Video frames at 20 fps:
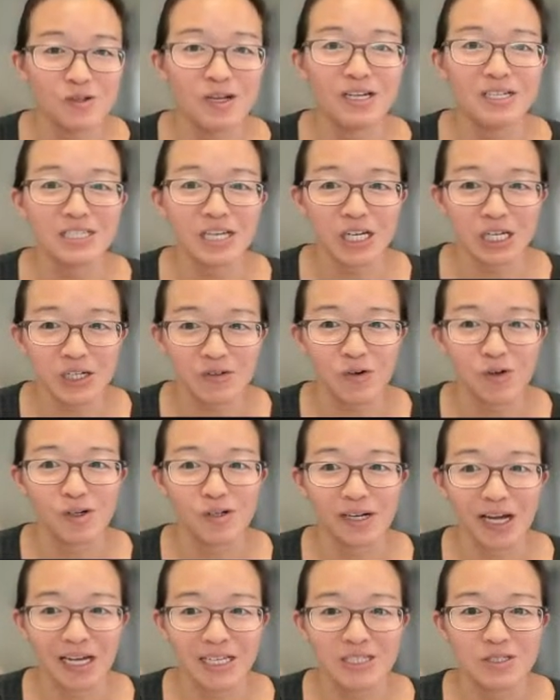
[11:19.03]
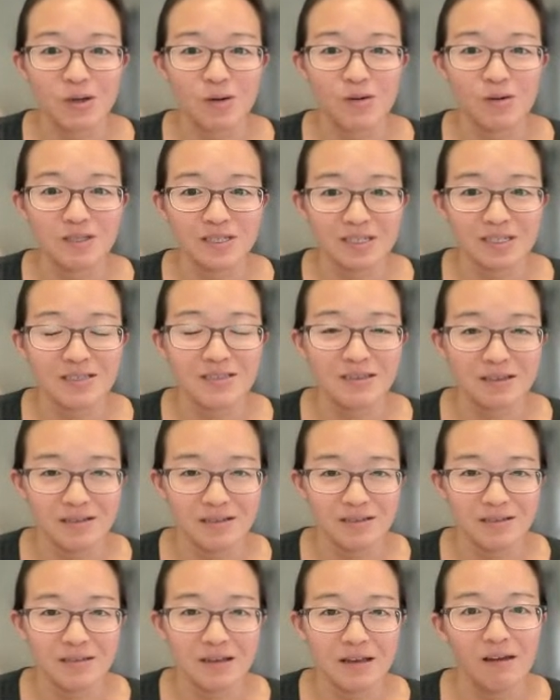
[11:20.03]
Executive Order
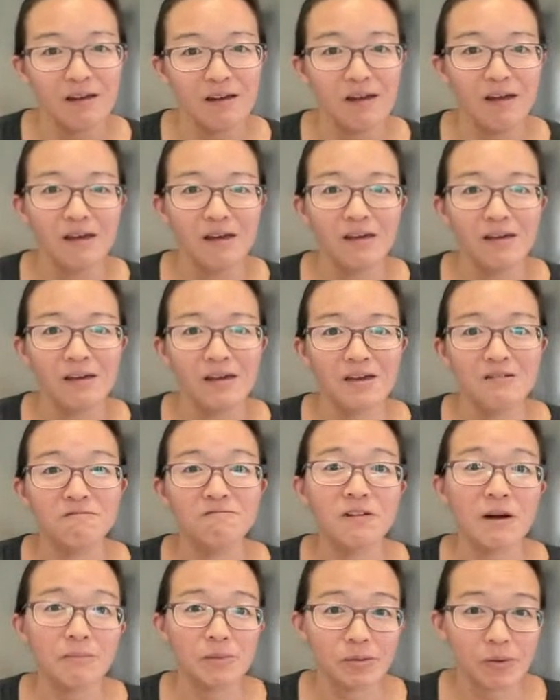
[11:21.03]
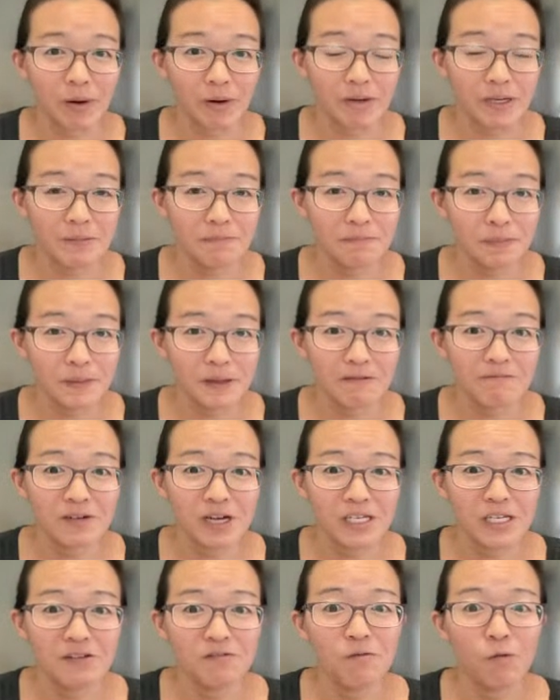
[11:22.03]
9066 in February of
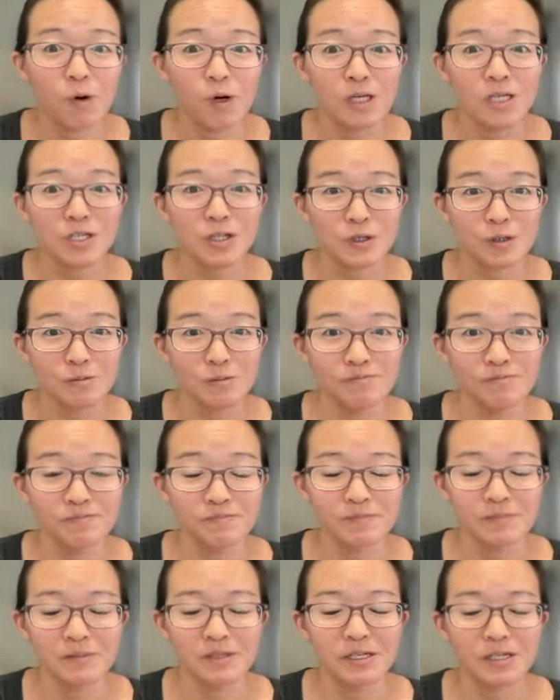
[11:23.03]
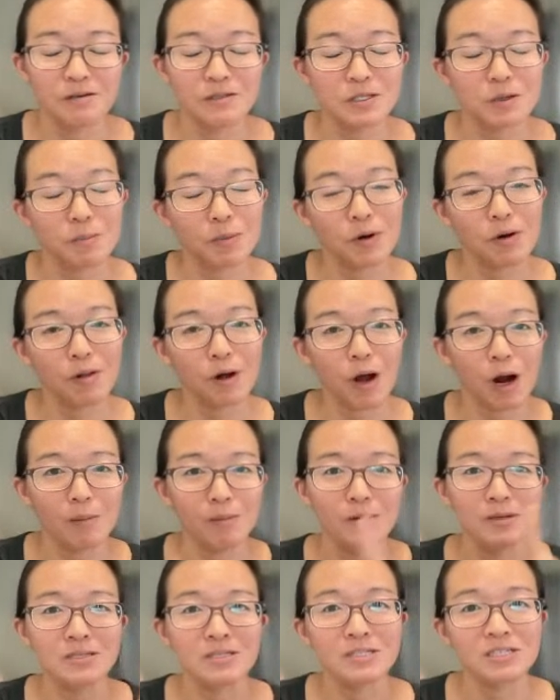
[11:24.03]
1942. So Pearl
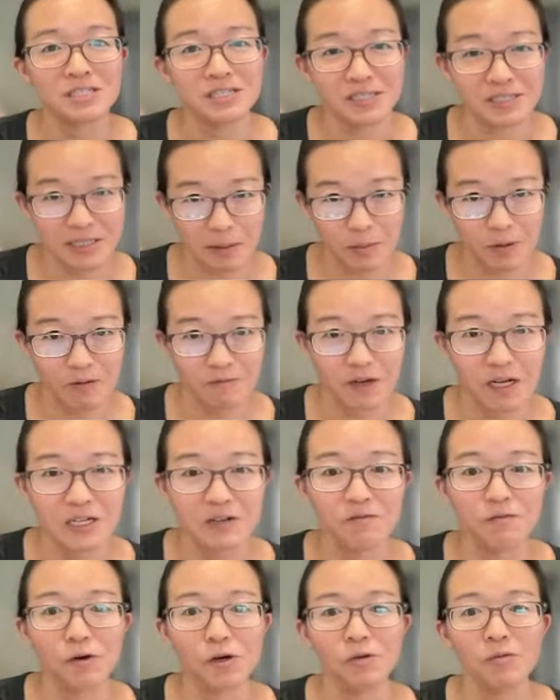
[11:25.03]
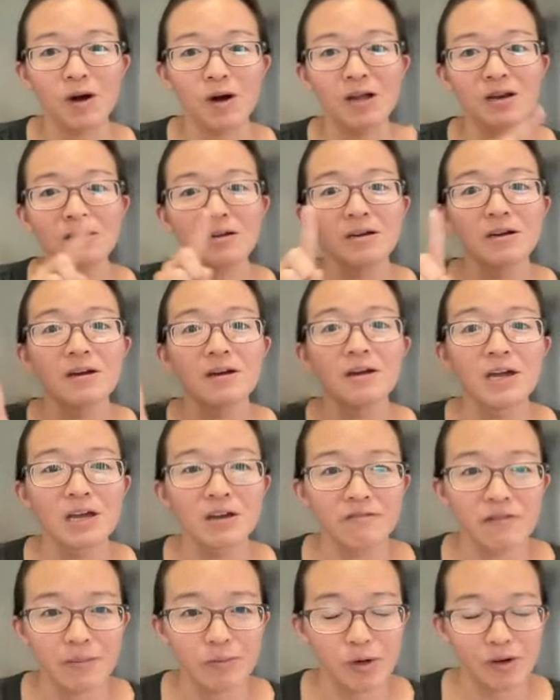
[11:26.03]
Harbor is in December of 1941,
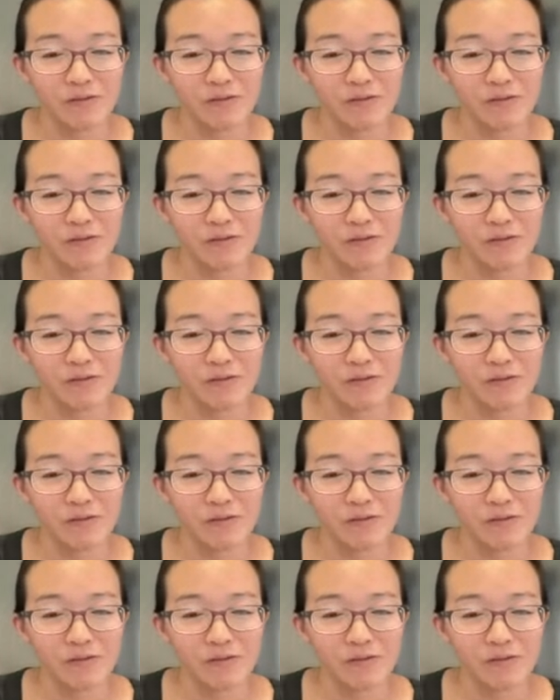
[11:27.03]
February of